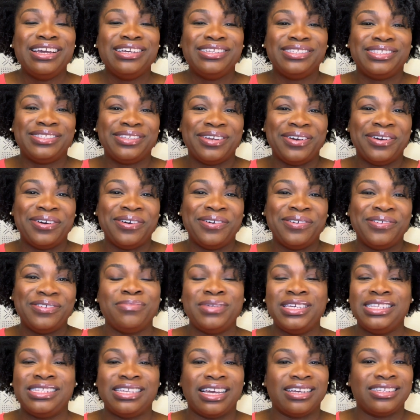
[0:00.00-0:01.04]
So
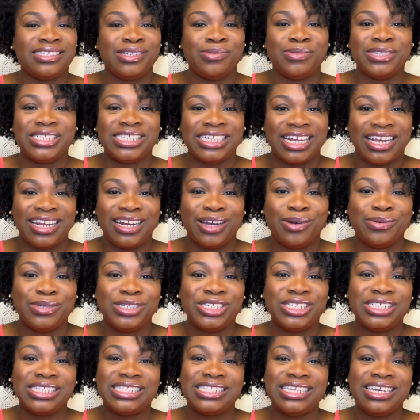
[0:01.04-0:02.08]
me texting with Shayna
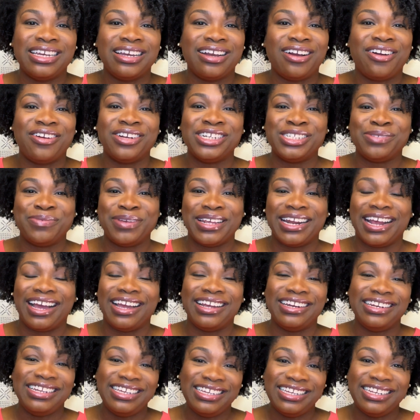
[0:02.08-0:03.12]
was just the encouragement
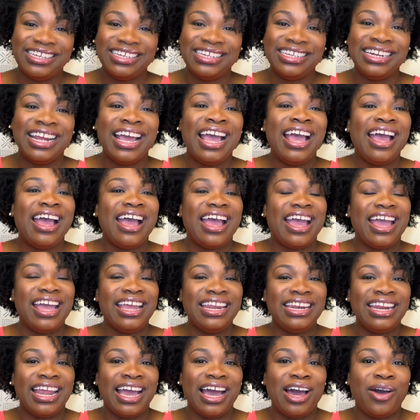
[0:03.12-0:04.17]
I needed.
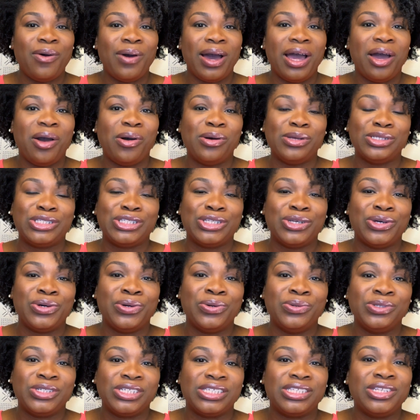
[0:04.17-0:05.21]
And now I
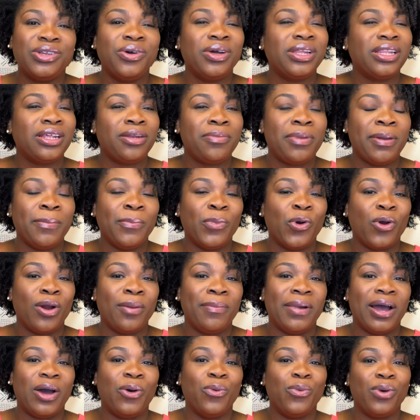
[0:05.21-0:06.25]
also just know a little bit more
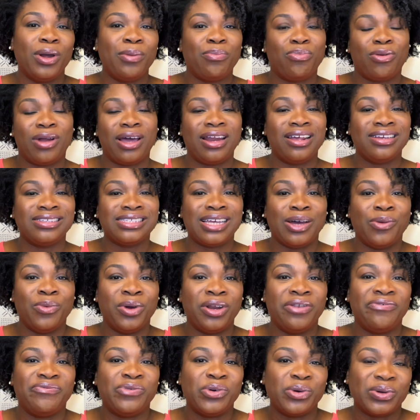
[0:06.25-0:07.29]
about what products I
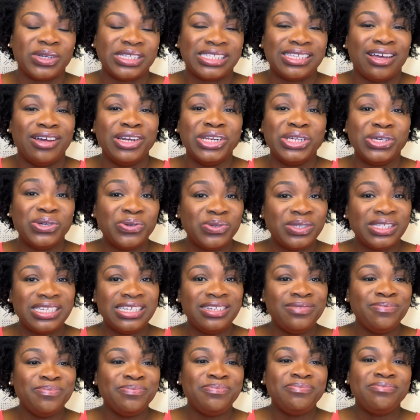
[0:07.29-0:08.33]
want to focus on
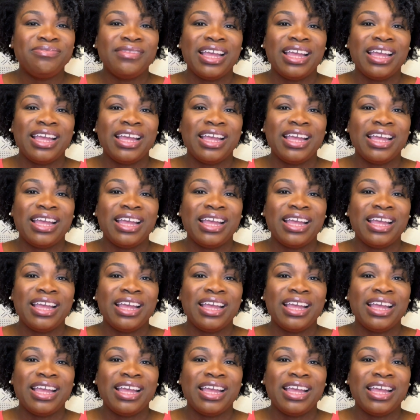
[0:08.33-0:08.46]
using.